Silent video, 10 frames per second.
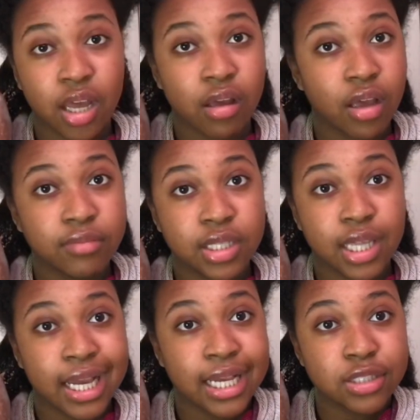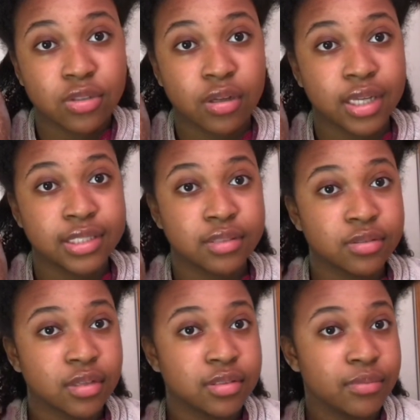I mean, like I still saw
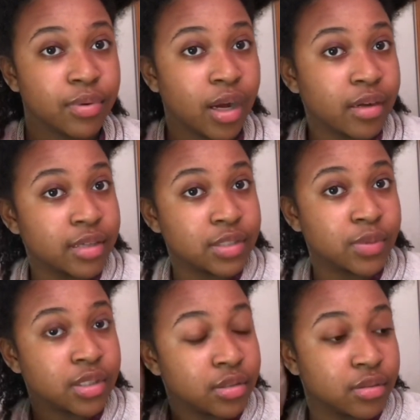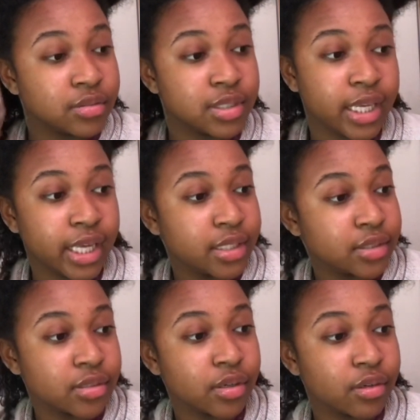some progress within those days.
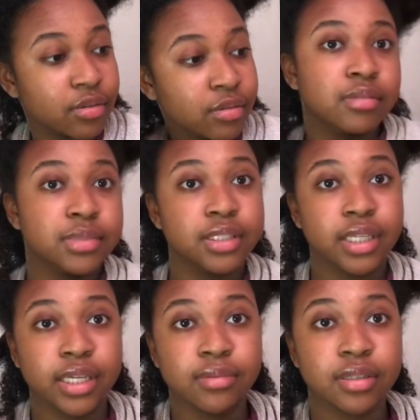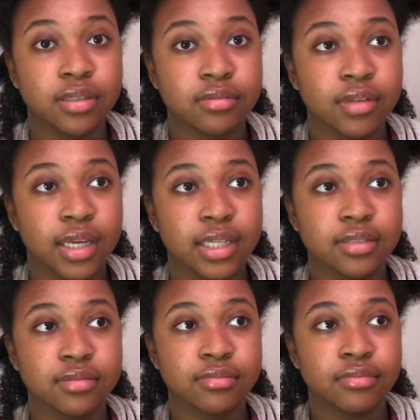So I mean, hey man, I guess
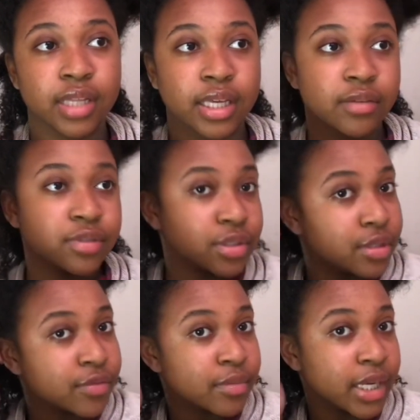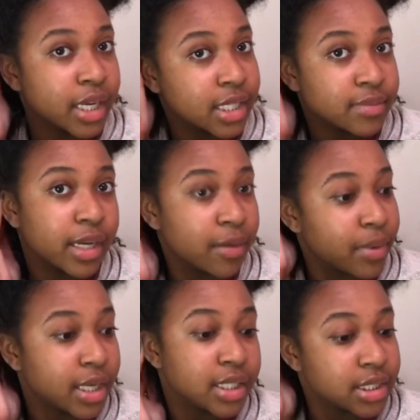like it was good for my hair because my hair
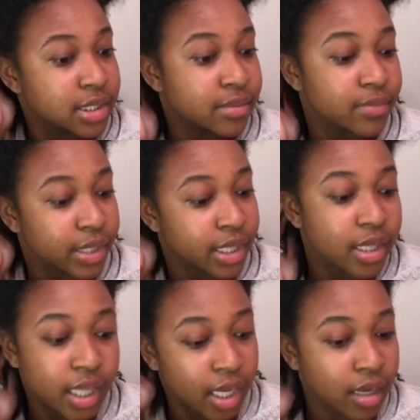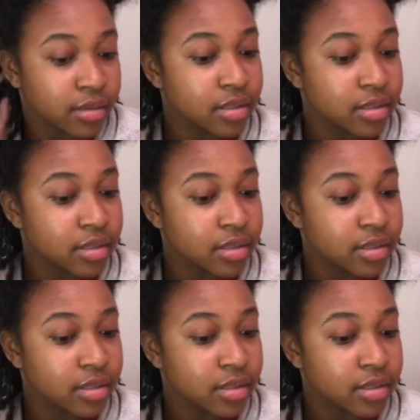probably needs some break. Like I don't know,